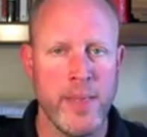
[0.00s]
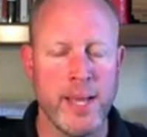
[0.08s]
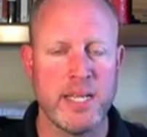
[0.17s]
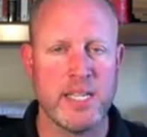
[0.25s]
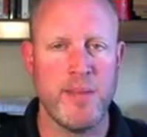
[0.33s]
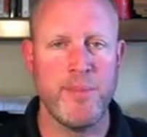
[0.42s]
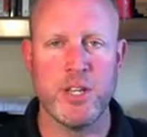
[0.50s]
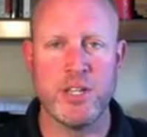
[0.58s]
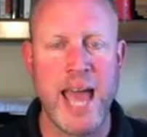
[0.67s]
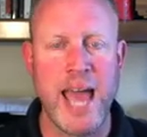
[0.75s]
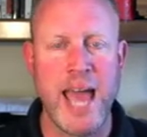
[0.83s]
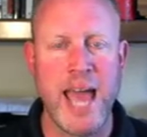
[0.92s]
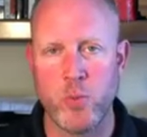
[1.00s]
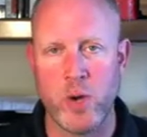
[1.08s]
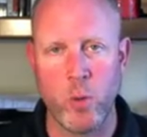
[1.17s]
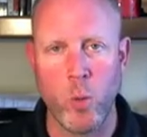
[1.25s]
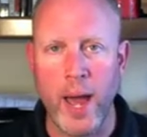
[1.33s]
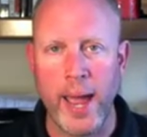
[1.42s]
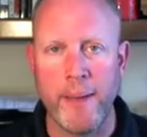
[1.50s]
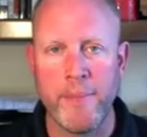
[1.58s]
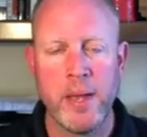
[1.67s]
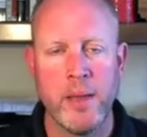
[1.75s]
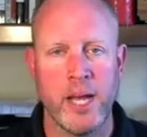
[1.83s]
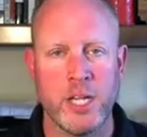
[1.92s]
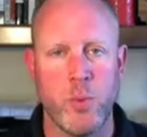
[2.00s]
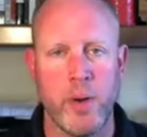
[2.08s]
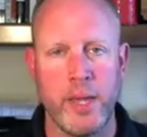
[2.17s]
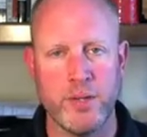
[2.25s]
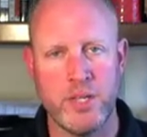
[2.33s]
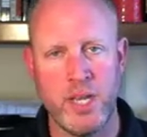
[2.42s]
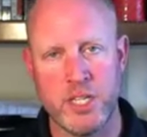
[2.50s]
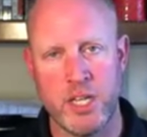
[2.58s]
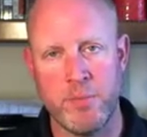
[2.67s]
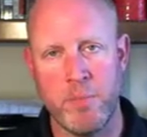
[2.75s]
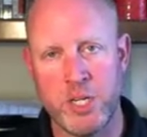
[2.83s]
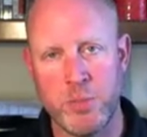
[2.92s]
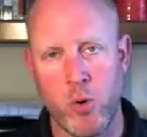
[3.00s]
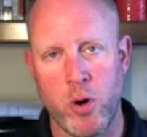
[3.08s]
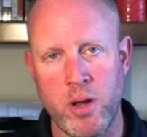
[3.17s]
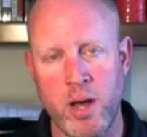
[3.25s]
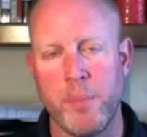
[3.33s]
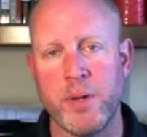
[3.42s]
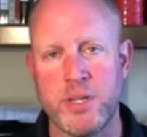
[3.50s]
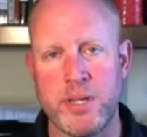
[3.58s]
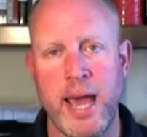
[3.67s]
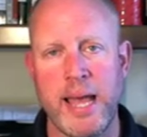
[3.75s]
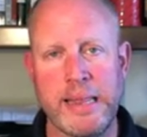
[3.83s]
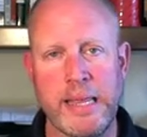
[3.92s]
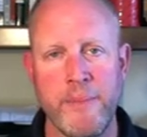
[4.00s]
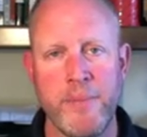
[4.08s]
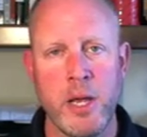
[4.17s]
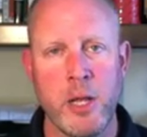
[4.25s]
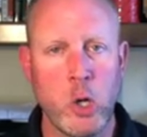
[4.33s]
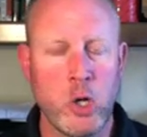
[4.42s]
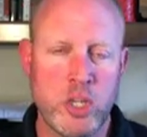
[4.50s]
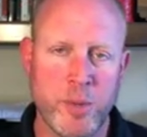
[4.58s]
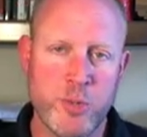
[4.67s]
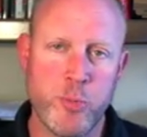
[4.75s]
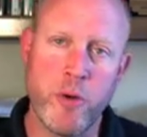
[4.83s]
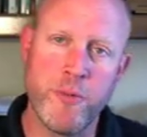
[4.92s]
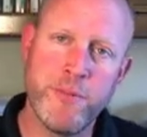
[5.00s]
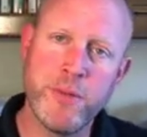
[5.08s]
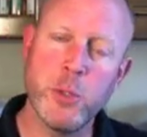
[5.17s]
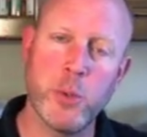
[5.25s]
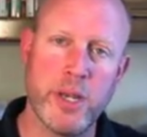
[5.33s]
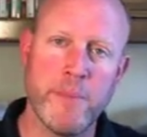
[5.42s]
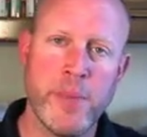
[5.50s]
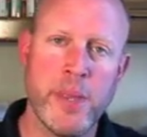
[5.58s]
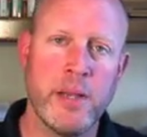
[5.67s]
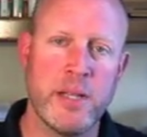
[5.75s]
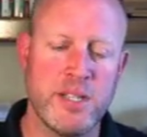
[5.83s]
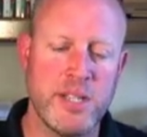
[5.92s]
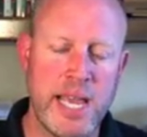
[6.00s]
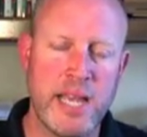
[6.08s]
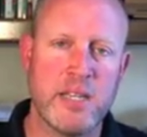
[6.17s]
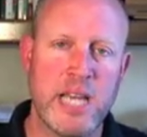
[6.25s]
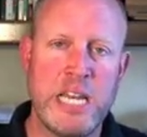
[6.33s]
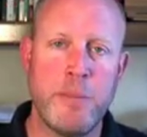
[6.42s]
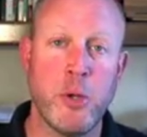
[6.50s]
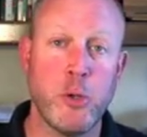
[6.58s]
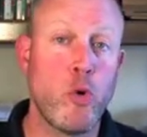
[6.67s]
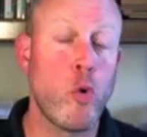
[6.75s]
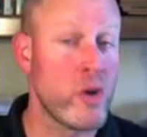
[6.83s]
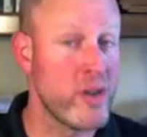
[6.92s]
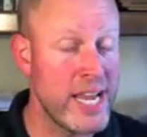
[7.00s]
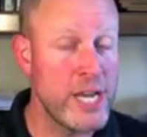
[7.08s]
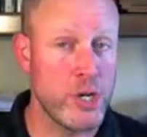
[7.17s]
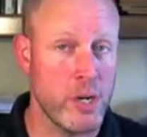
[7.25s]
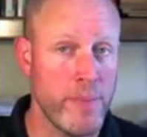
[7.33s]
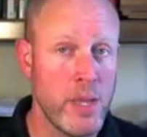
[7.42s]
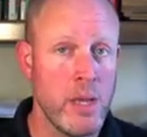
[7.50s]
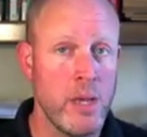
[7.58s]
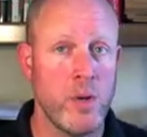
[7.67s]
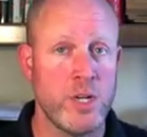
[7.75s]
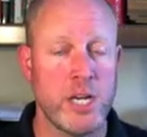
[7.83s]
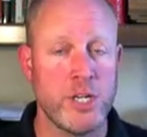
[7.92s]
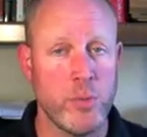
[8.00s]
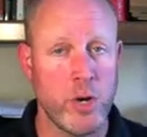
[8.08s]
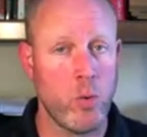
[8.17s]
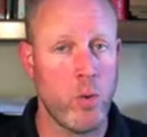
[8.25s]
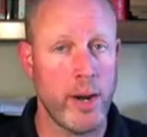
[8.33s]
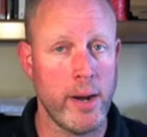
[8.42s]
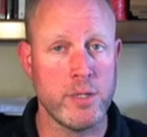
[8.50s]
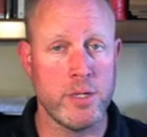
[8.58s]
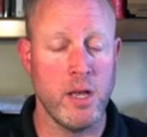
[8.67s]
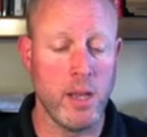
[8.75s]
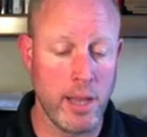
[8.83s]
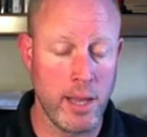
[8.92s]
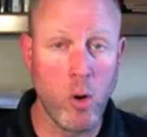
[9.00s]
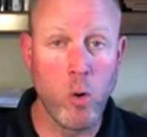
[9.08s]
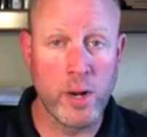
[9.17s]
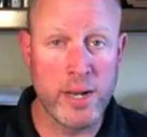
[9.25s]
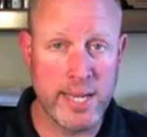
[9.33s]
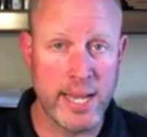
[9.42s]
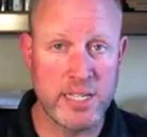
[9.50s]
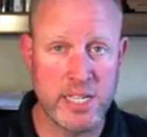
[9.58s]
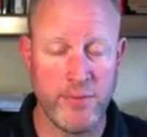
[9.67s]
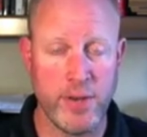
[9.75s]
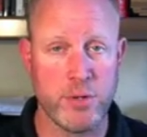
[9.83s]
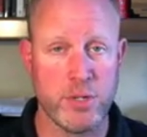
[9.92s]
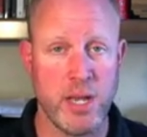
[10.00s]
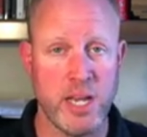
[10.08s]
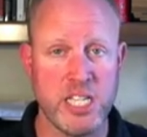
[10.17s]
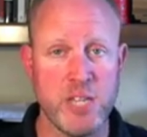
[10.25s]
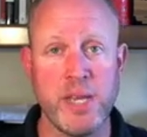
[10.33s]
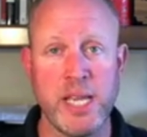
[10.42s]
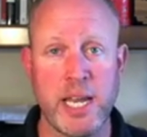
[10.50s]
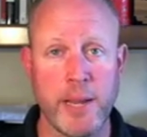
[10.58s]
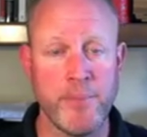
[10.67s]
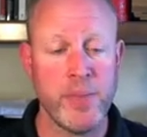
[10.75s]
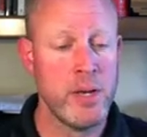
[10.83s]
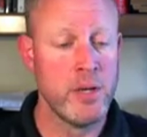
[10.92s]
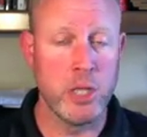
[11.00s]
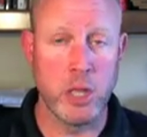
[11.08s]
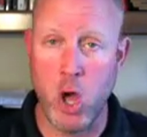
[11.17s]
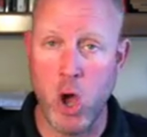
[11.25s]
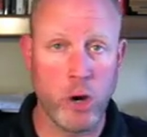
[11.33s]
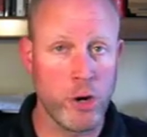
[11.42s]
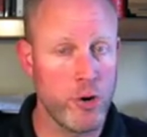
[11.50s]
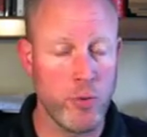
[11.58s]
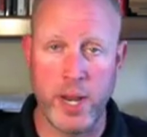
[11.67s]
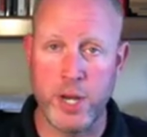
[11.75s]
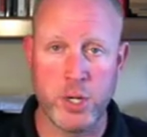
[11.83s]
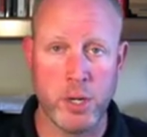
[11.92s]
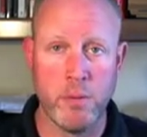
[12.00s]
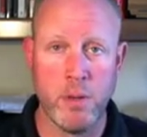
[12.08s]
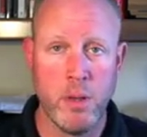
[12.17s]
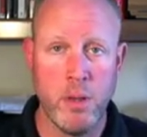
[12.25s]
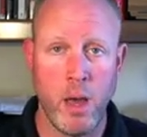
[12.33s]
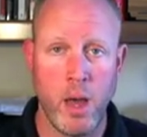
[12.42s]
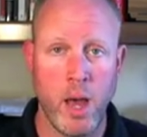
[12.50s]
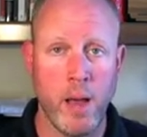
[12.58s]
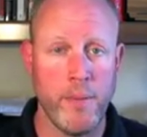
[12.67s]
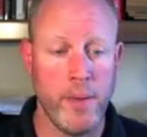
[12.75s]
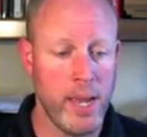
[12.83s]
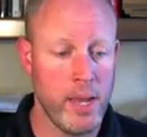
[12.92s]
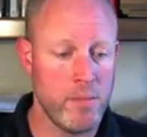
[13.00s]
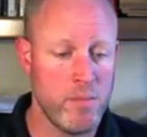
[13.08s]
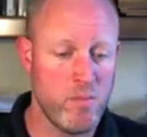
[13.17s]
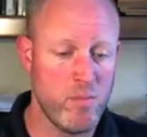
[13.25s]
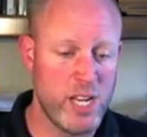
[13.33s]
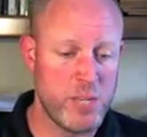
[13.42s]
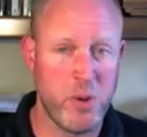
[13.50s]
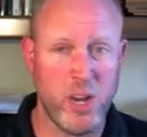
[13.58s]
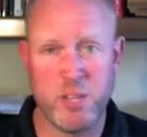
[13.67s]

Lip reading: That's not something that just happens right away. That's why you see some much more accomplished athlete look so much more fluid, because it's taken time to build coordination, which actually requires a lower intensity of exercise in the beginning, longer duration, and rest